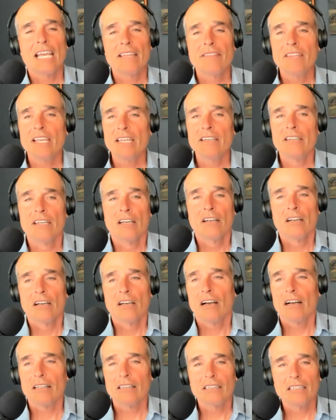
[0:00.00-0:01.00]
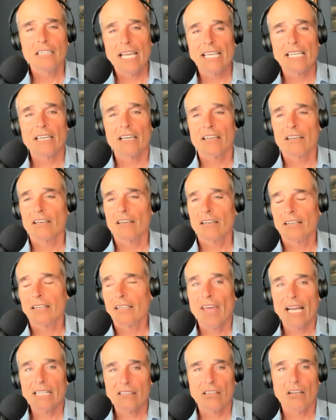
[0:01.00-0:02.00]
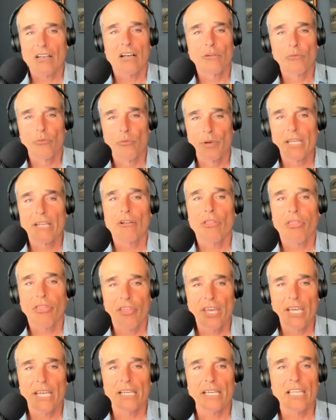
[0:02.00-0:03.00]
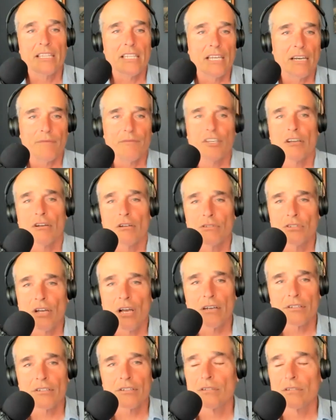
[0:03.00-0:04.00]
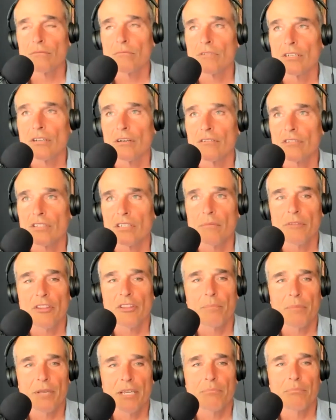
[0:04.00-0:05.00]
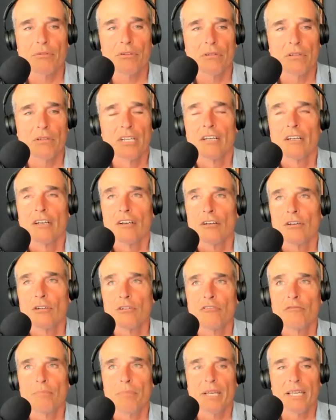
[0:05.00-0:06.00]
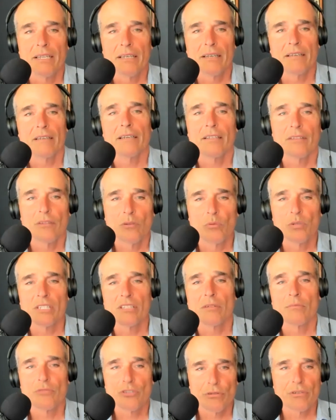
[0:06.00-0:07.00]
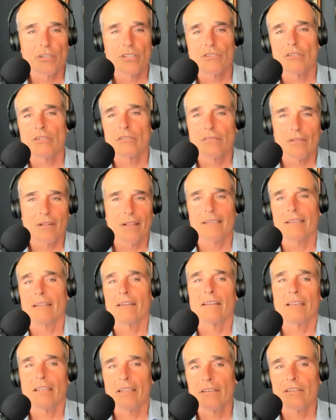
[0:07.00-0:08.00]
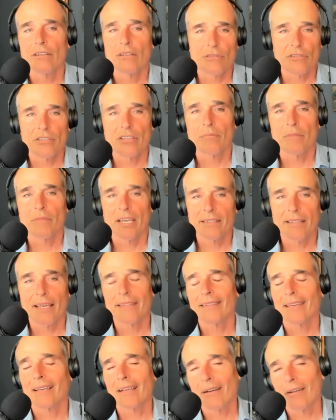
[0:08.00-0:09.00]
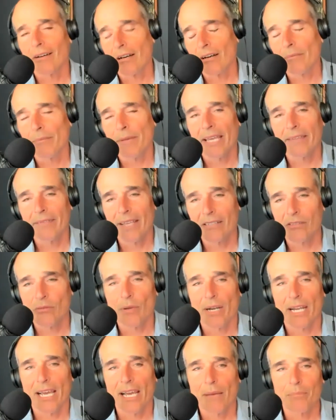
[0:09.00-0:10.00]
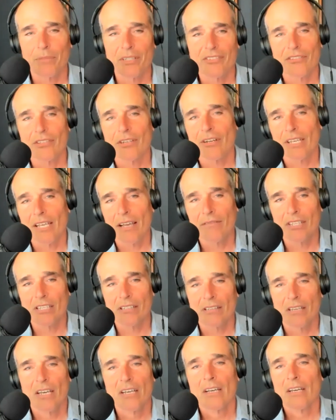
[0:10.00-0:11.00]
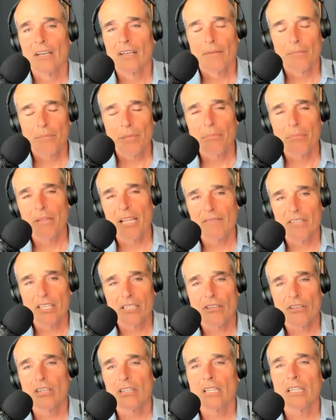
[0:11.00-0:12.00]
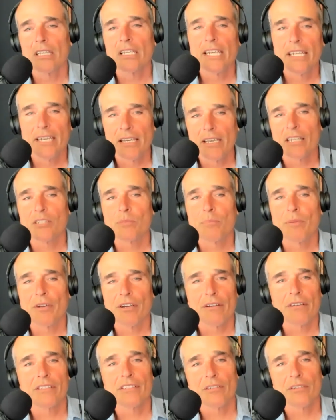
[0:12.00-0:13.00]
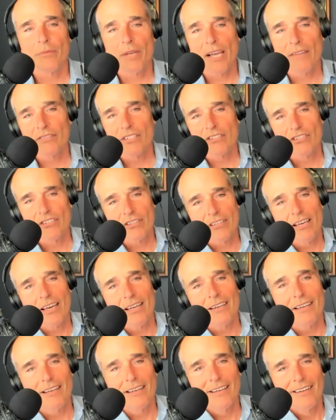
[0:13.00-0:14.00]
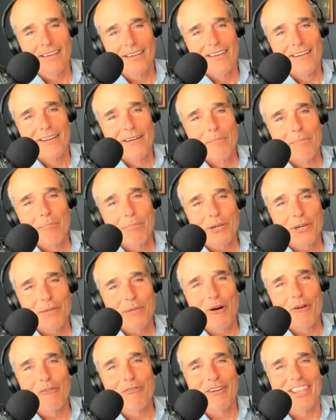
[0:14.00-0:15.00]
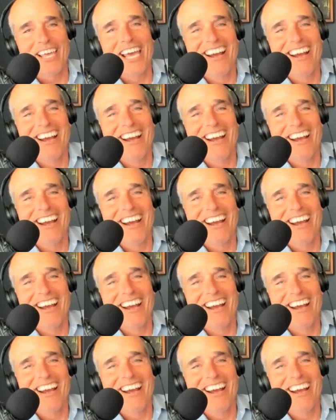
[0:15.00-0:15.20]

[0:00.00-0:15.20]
And then like that's a real thing. And then if you go talk to, you know, some of the people who've been in the wisdom traditions, like in India or something like that, they go, oh man, that's what happens. You know, you have this, people have this Kundalini experience and we have to just kind of put them over